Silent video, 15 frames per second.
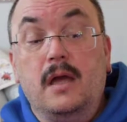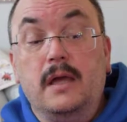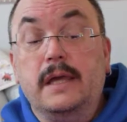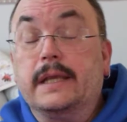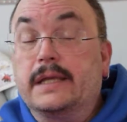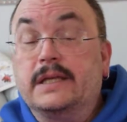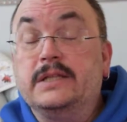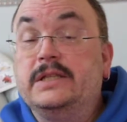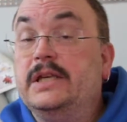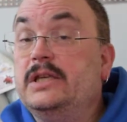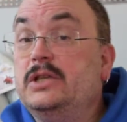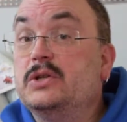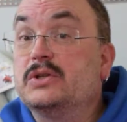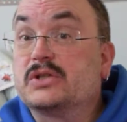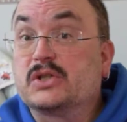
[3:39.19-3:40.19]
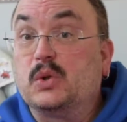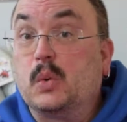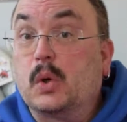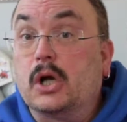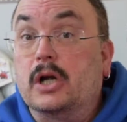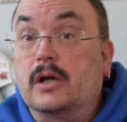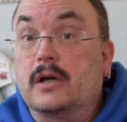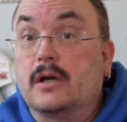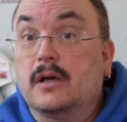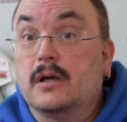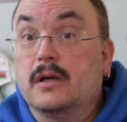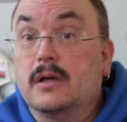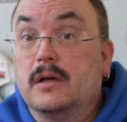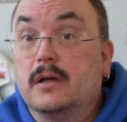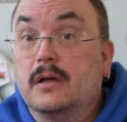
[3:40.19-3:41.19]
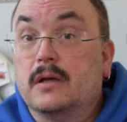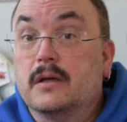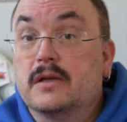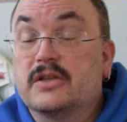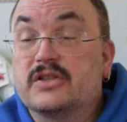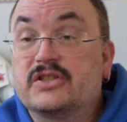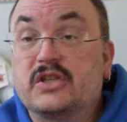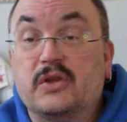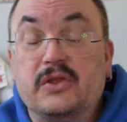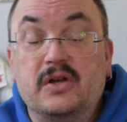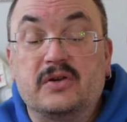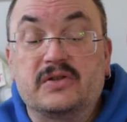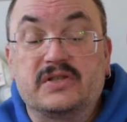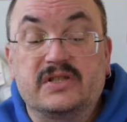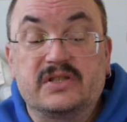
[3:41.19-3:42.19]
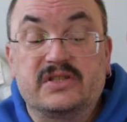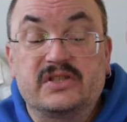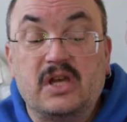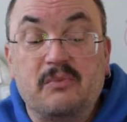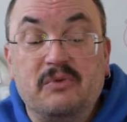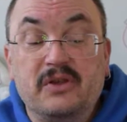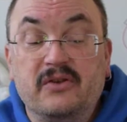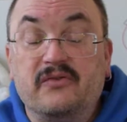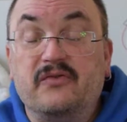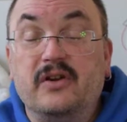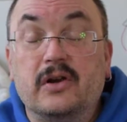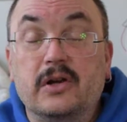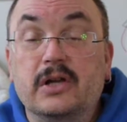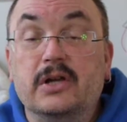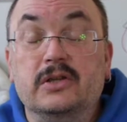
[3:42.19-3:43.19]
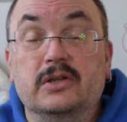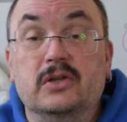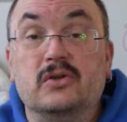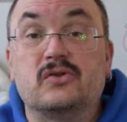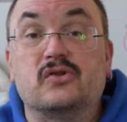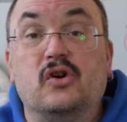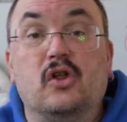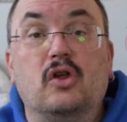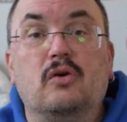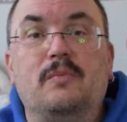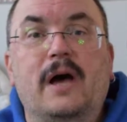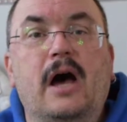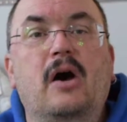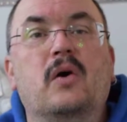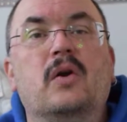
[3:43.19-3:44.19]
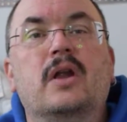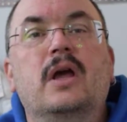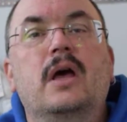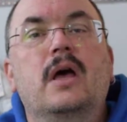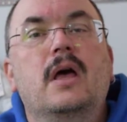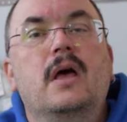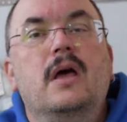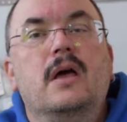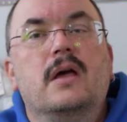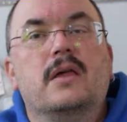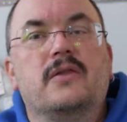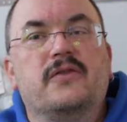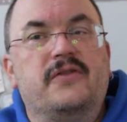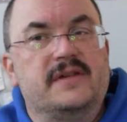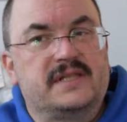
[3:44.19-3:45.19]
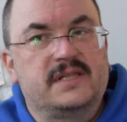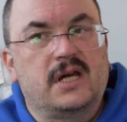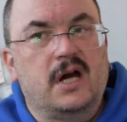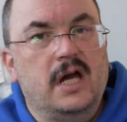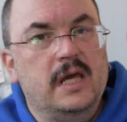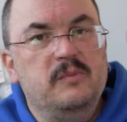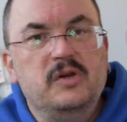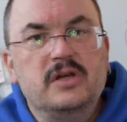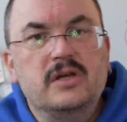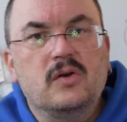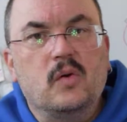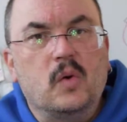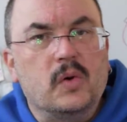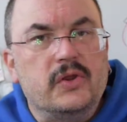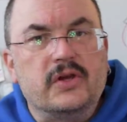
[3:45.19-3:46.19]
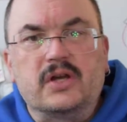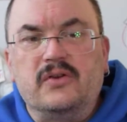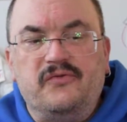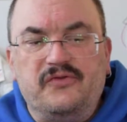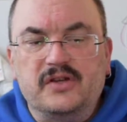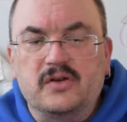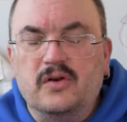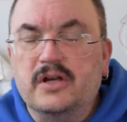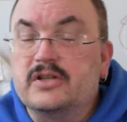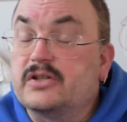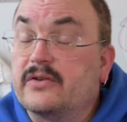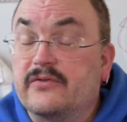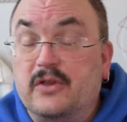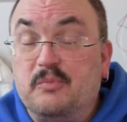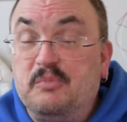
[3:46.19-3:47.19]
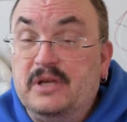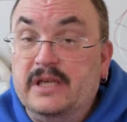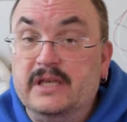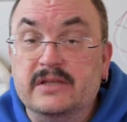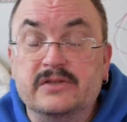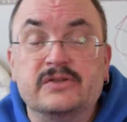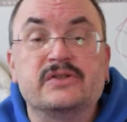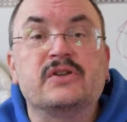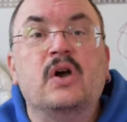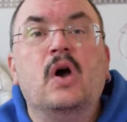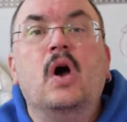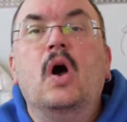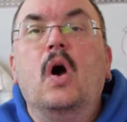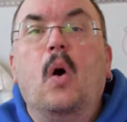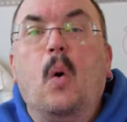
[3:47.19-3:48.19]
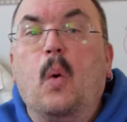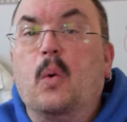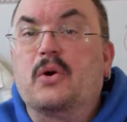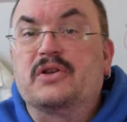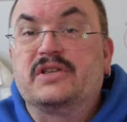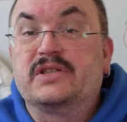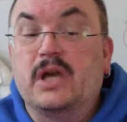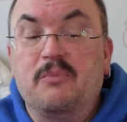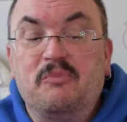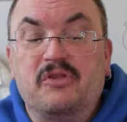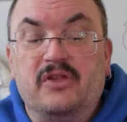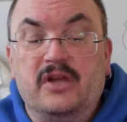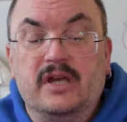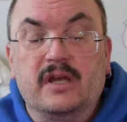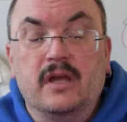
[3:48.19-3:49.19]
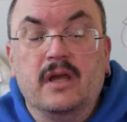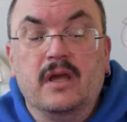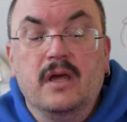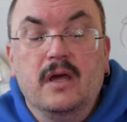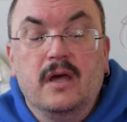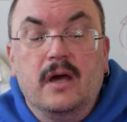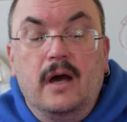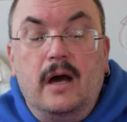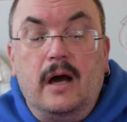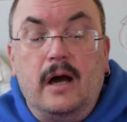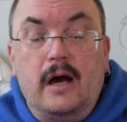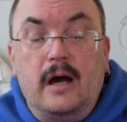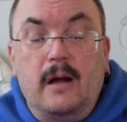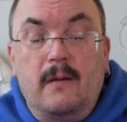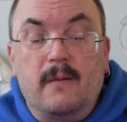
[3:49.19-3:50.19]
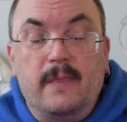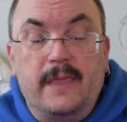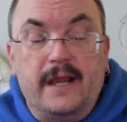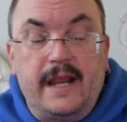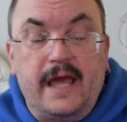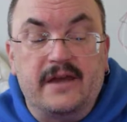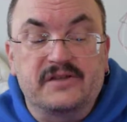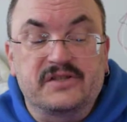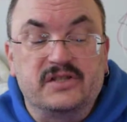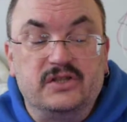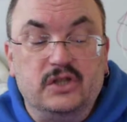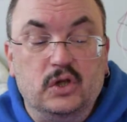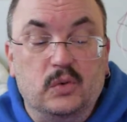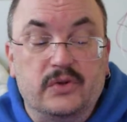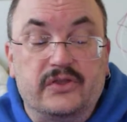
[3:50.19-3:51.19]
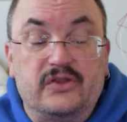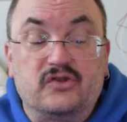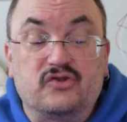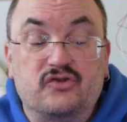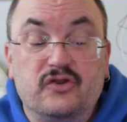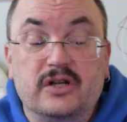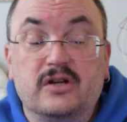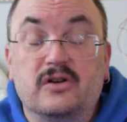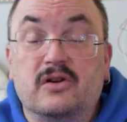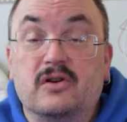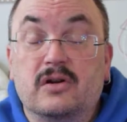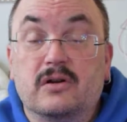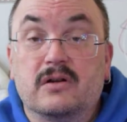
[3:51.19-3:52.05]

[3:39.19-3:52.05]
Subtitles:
it continues to work. So there's something very unusual about the timing or the configuration of the pins or something that has to do with the trigger